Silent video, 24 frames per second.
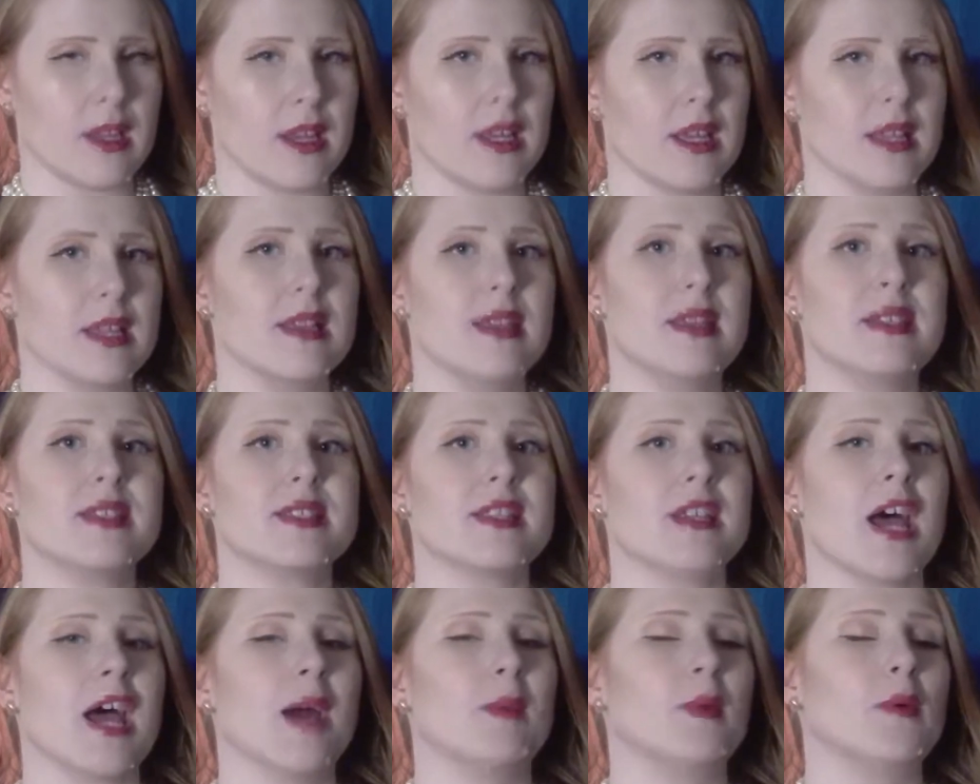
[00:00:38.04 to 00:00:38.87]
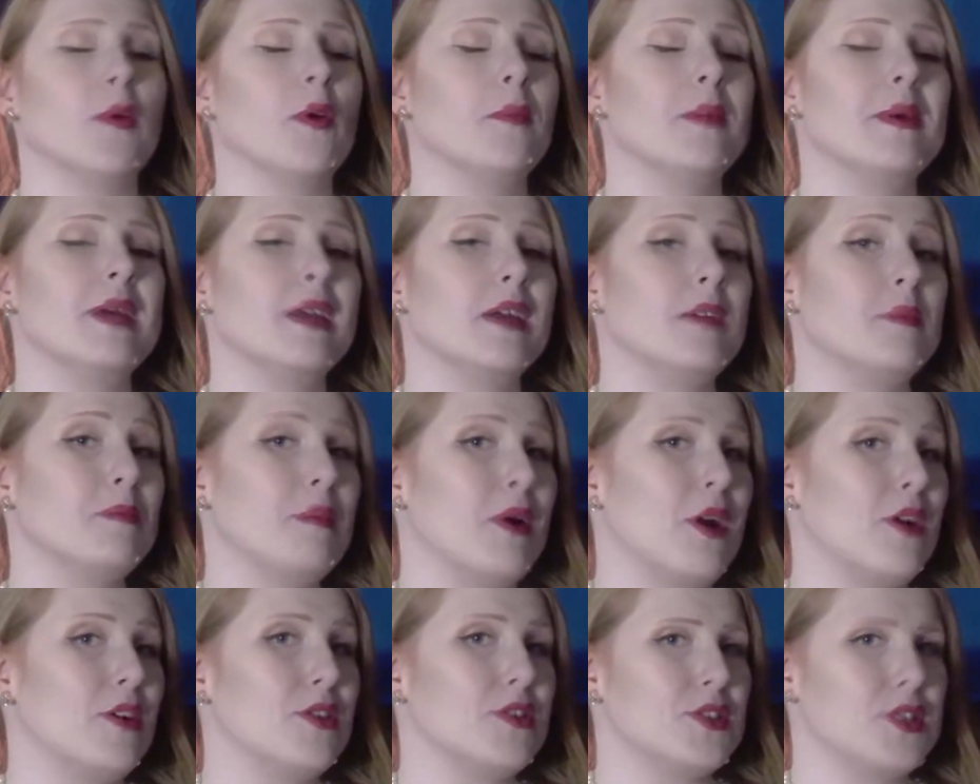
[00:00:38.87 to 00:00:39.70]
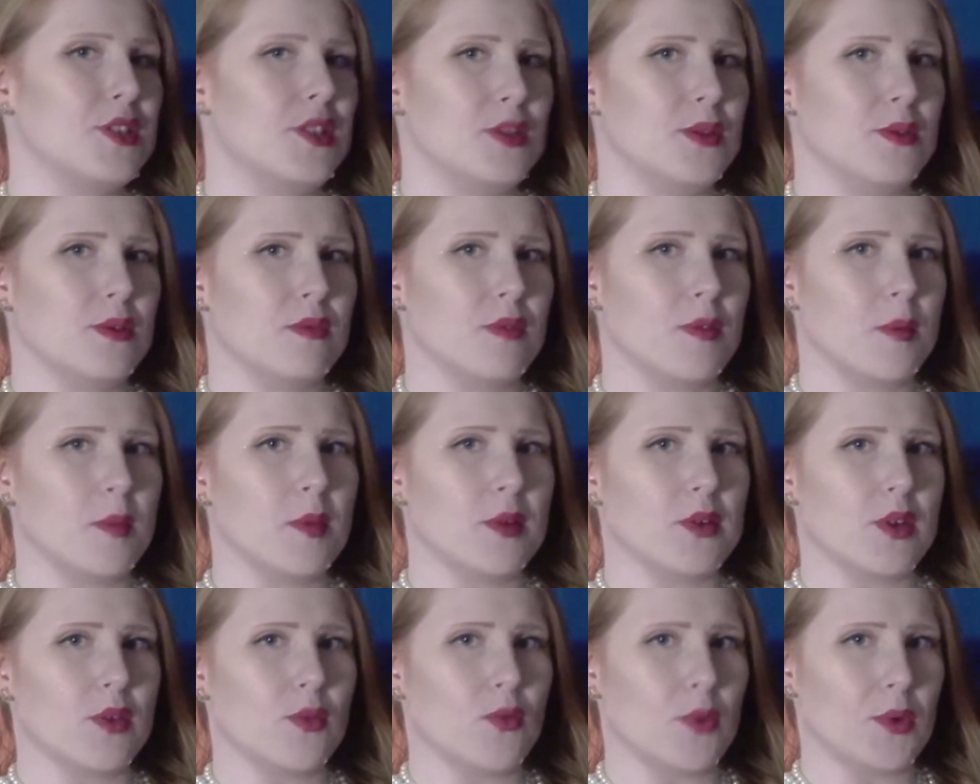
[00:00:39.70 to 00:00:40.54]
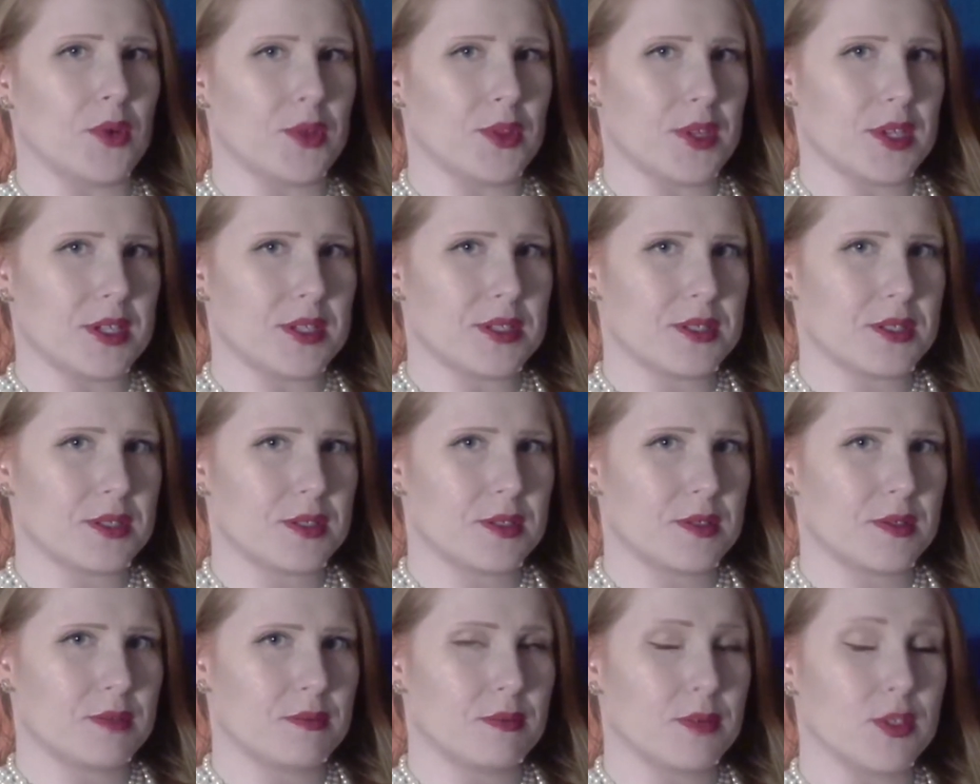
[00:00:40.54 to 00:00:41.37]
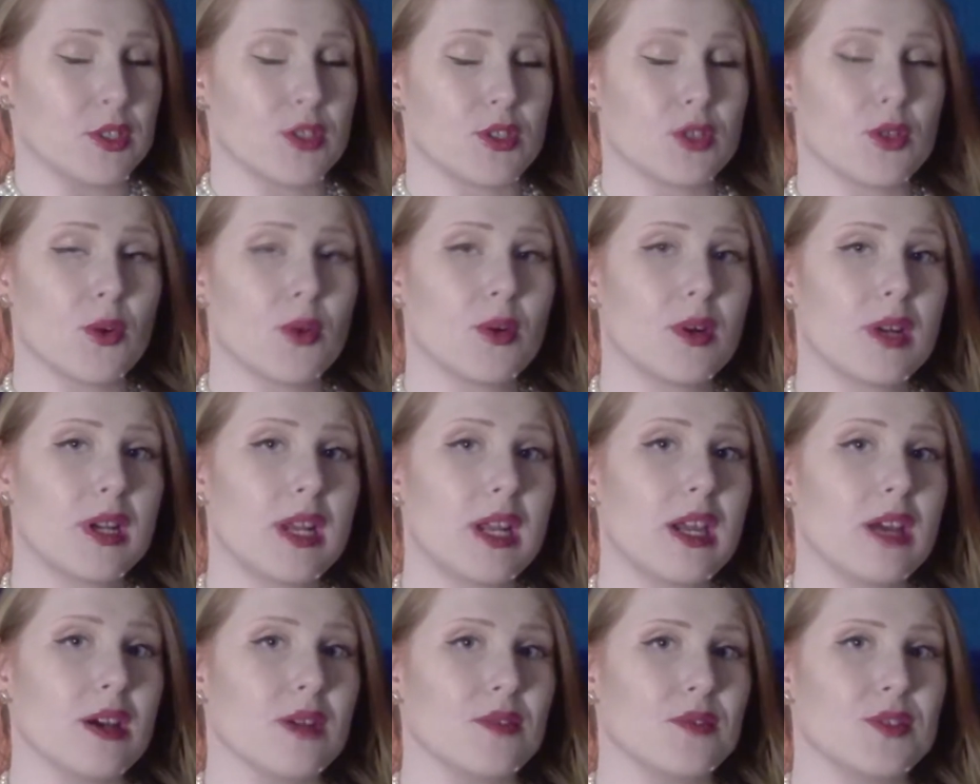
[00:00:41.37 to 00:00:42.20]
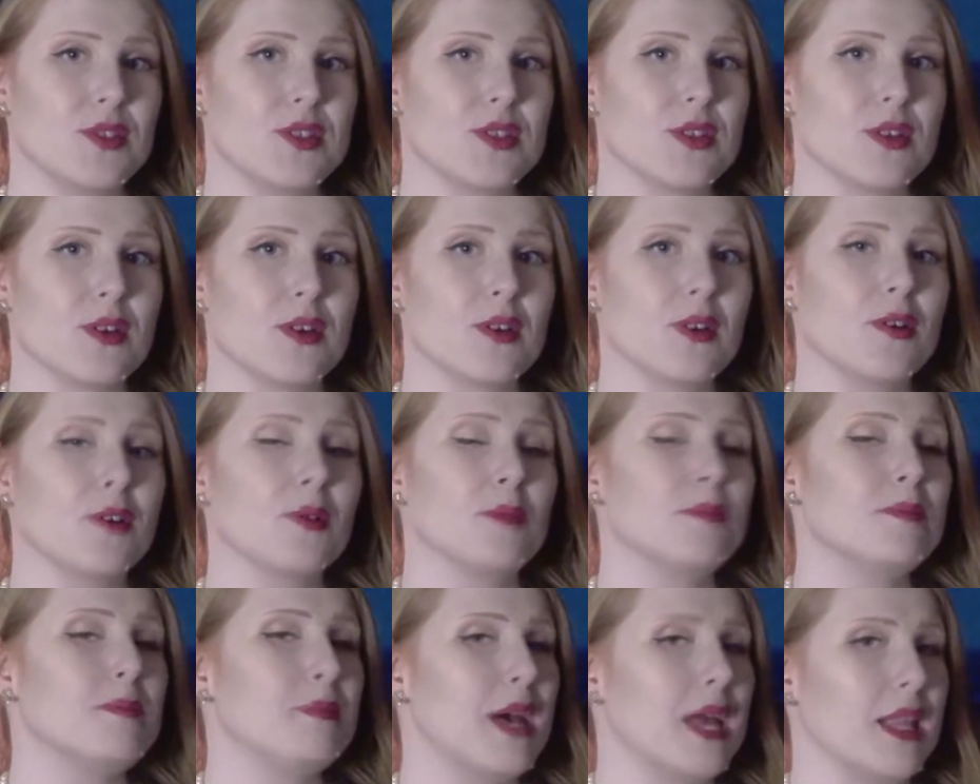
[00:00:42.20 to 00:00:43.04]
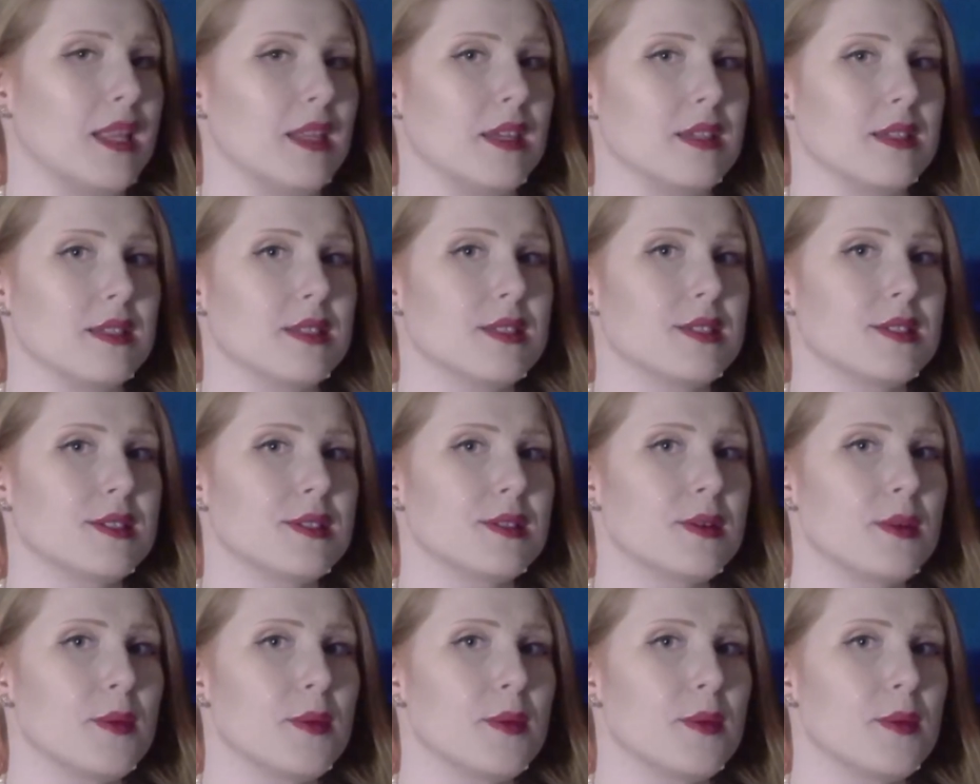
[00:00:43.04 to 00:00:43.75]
This time we will begin part 2 of the Book of Worthies, the story of Sir Pellias.